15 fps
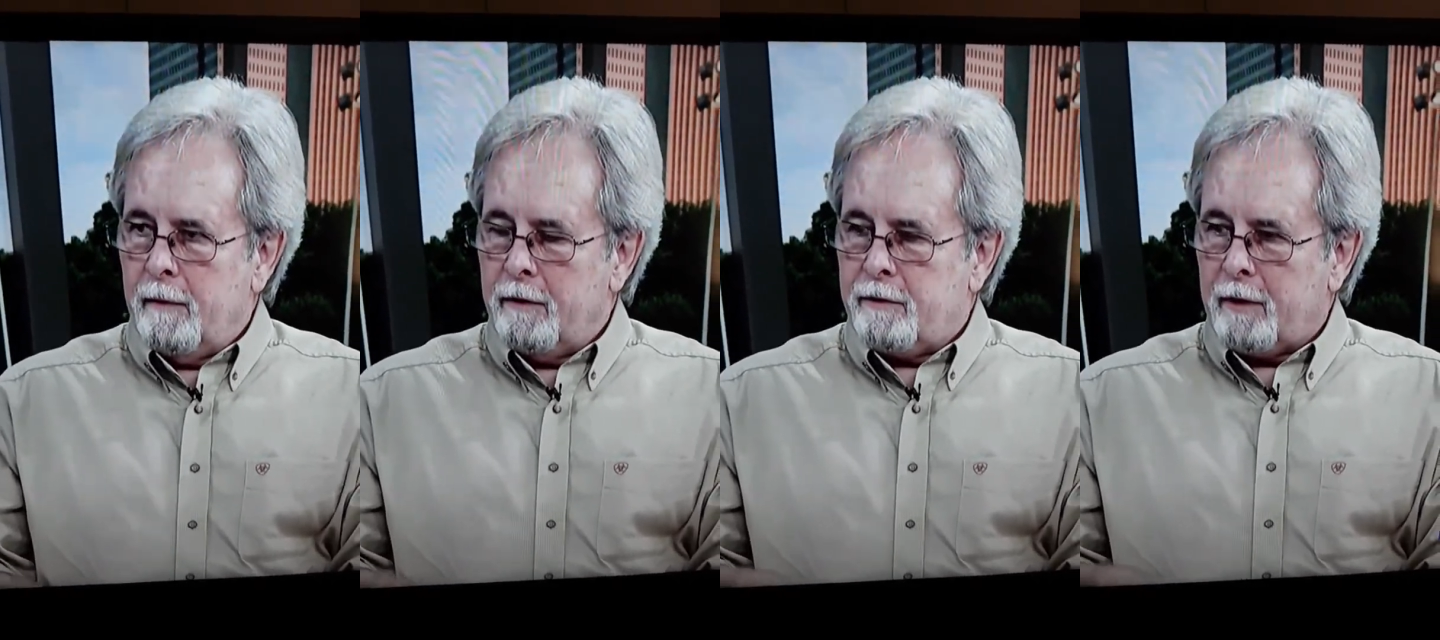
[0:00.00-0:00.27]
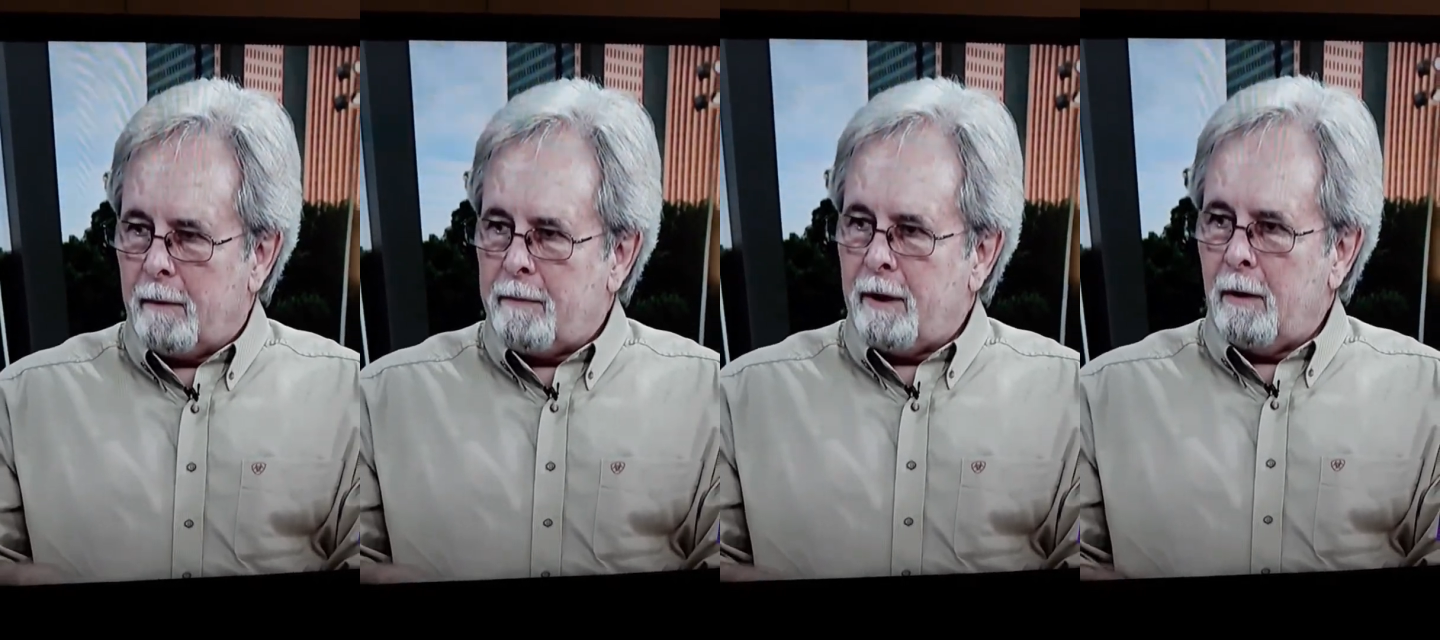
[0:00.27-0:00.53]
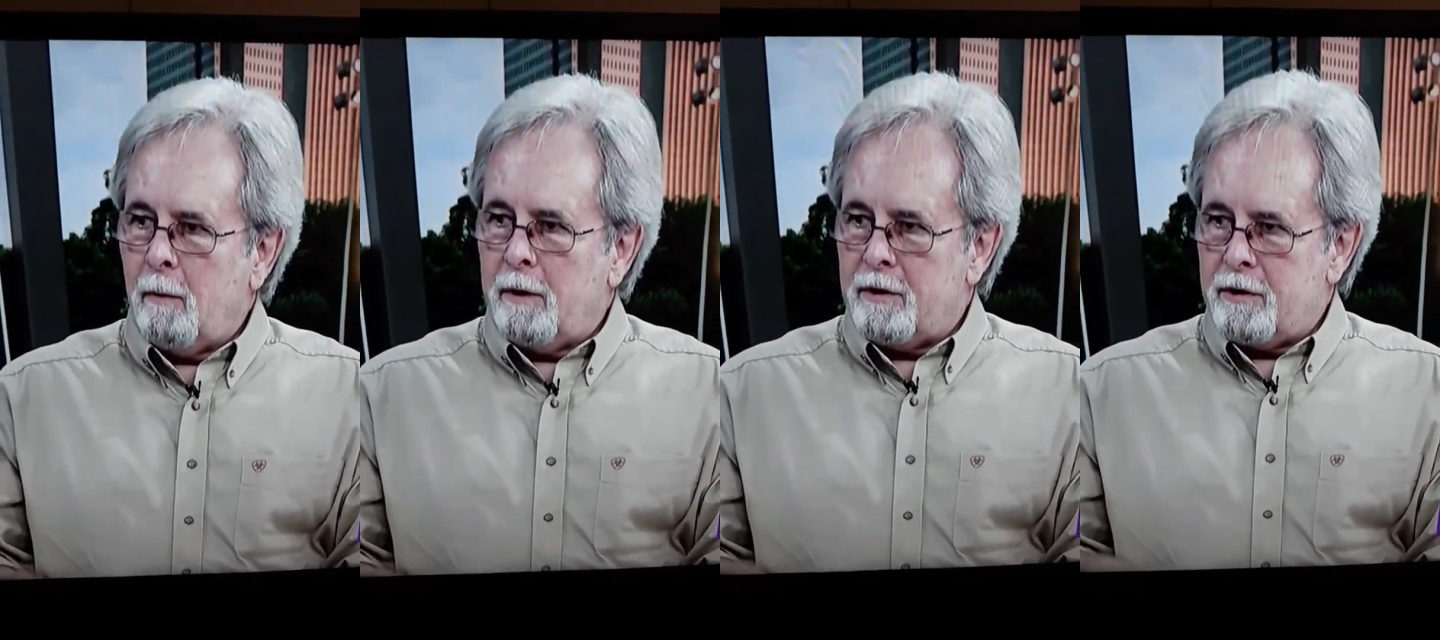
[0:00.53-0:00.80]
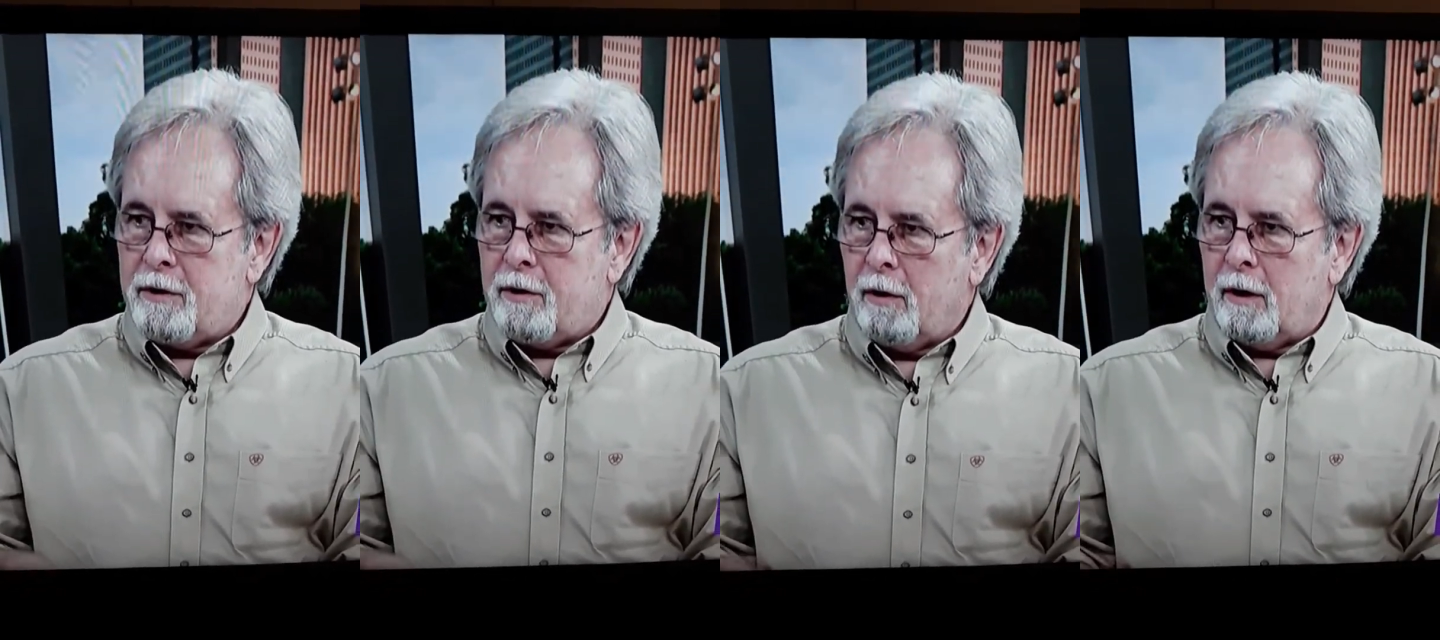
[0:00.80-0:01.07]
something
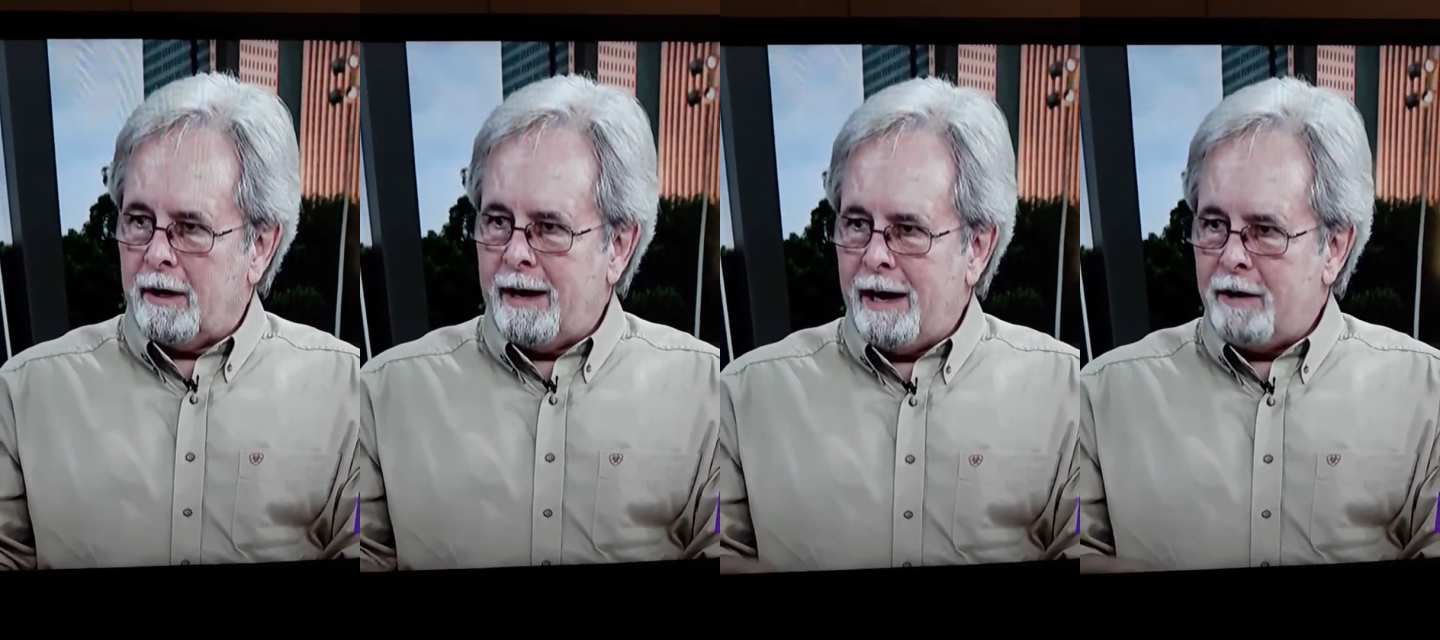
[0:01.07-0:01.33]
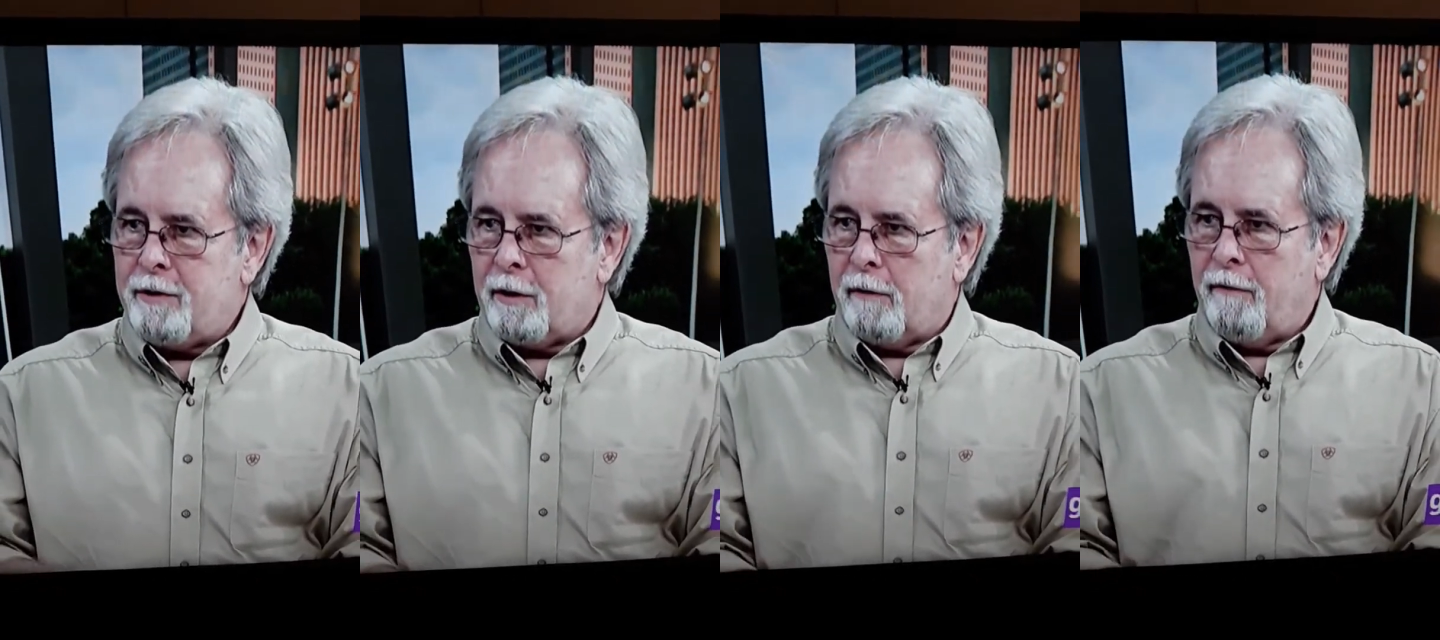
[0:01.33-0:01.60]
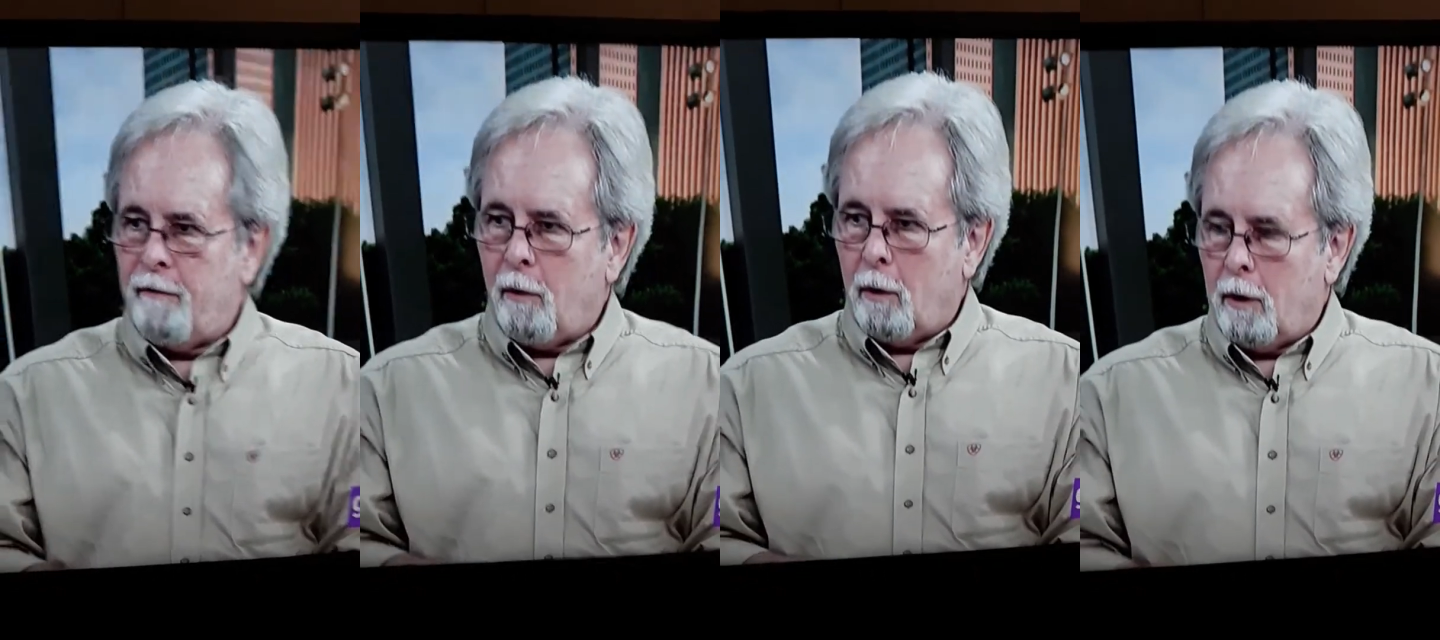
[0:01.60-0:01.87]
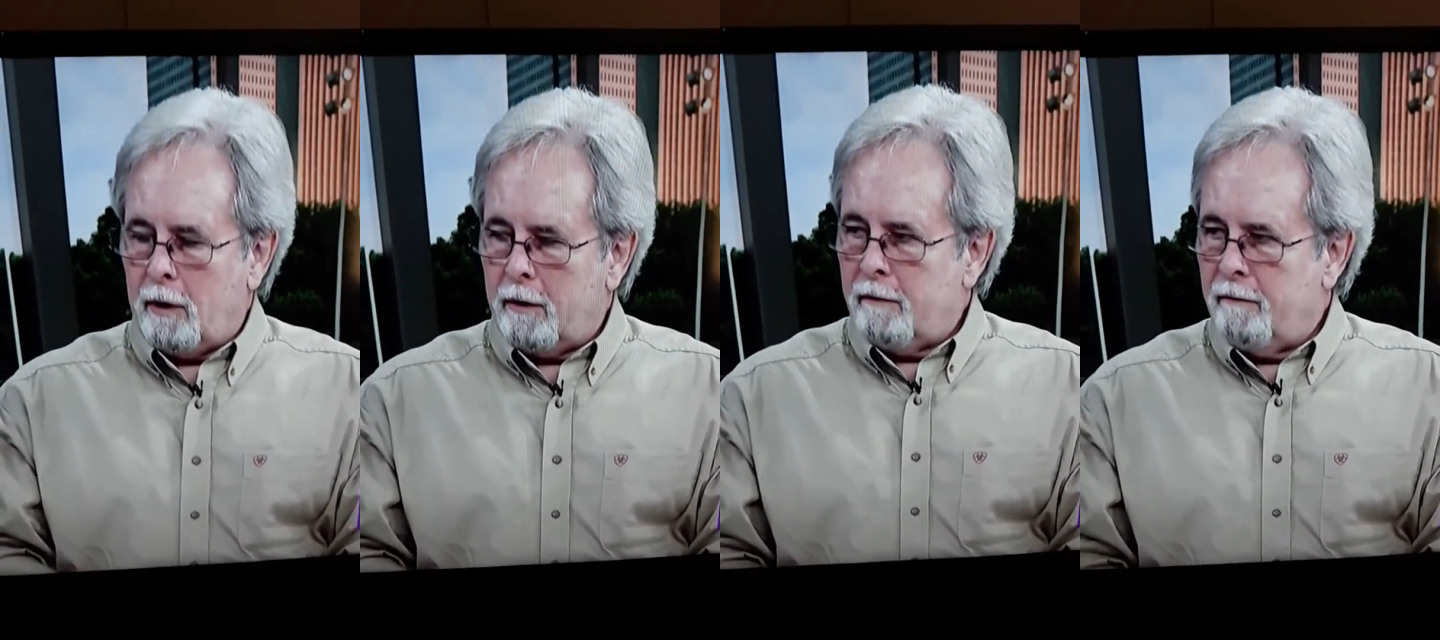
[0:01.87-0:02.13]
which took nature
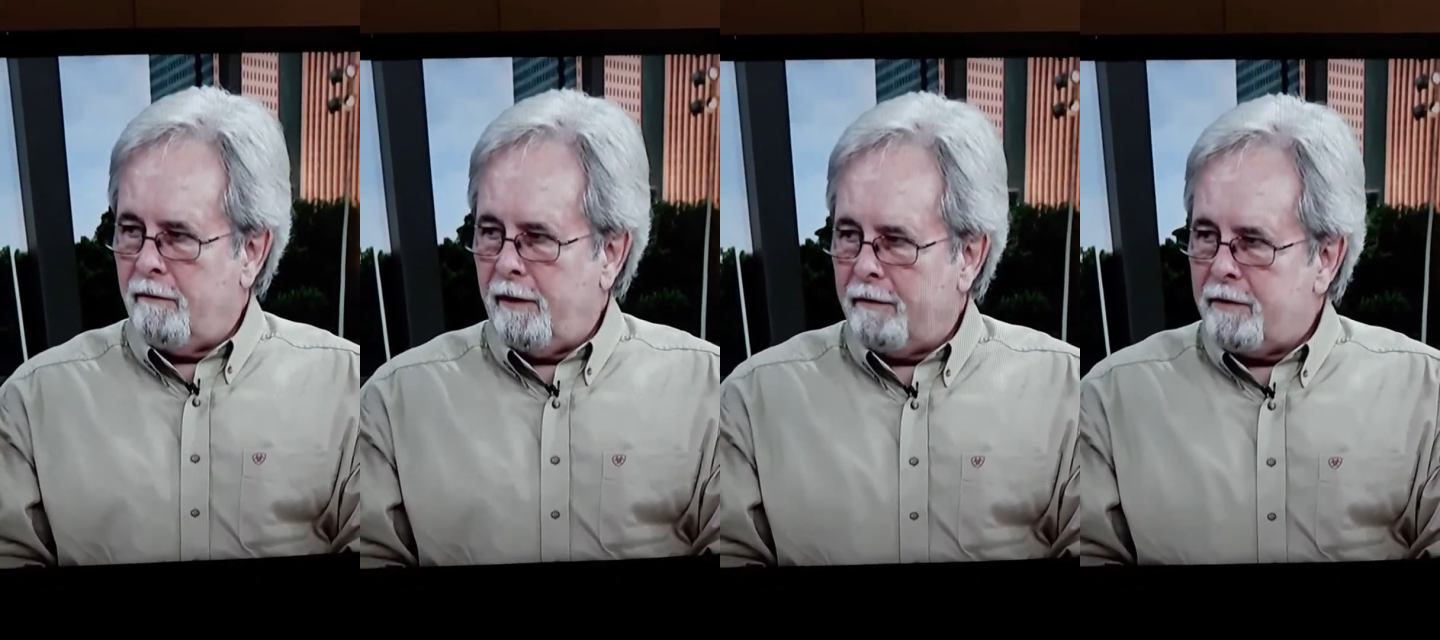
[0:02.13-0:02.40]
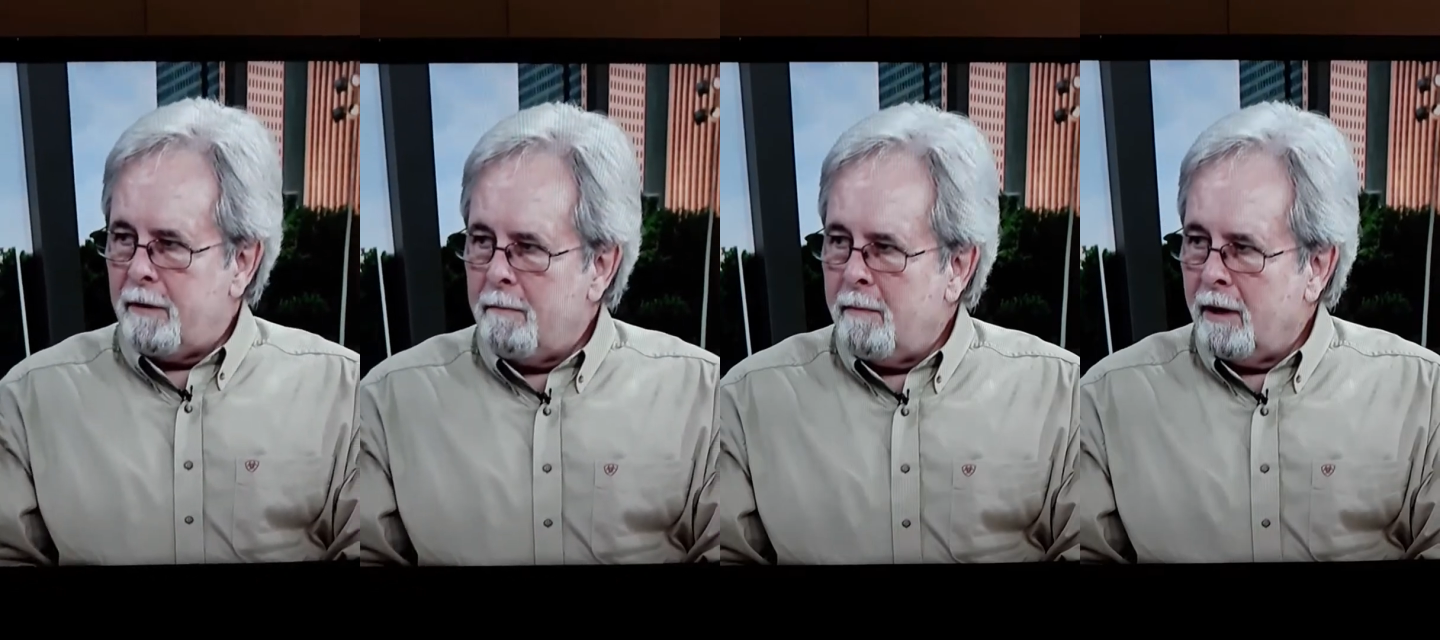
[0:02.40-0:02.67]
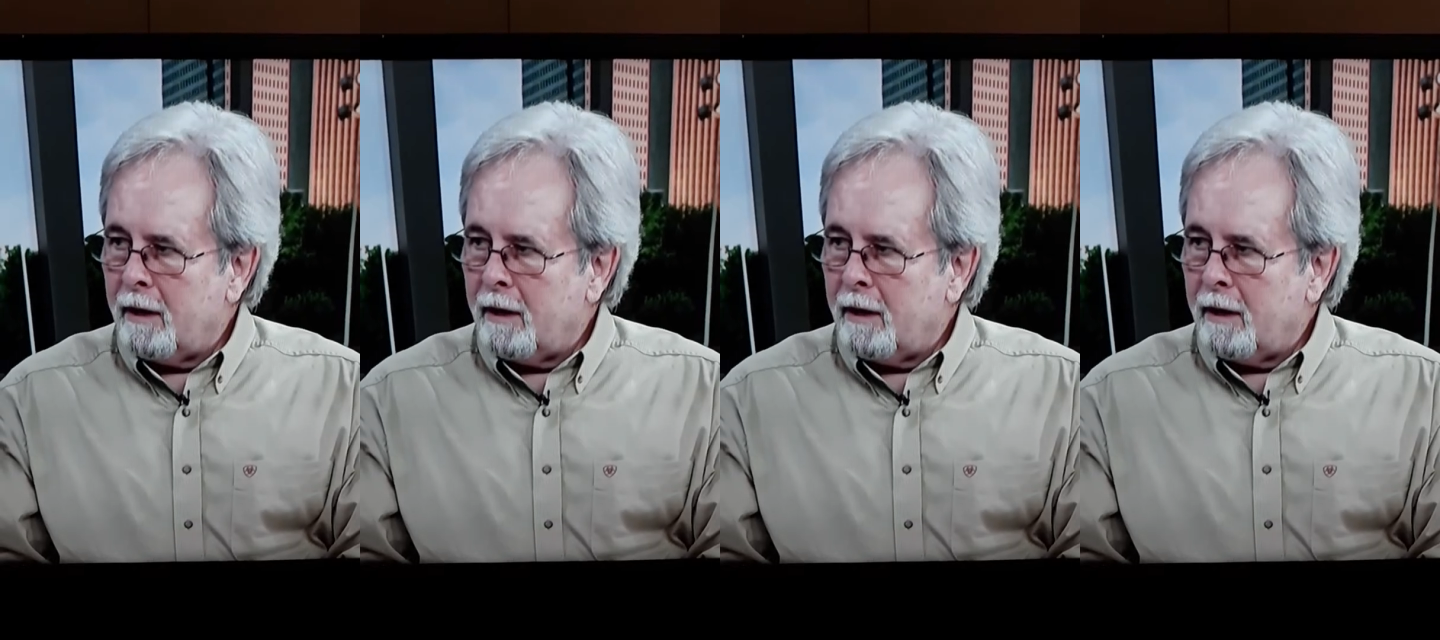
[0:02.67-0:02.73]
450